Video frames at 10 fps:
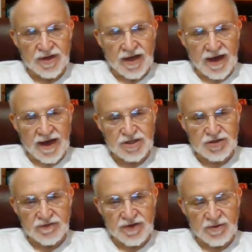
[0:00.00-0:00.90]
I asked
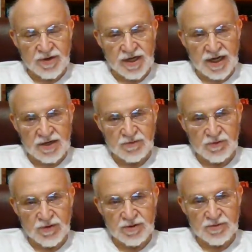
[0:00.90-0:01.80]
if they were connected with
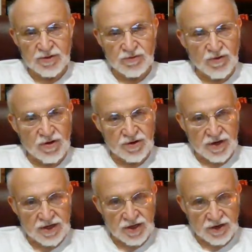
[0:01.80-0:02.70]
Woodmen of the World, and I
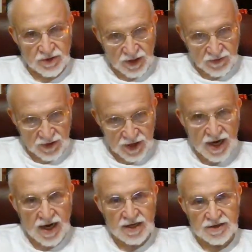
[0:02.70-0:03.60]
told they were
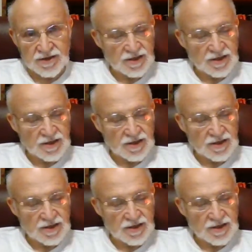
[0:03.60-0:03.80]
not.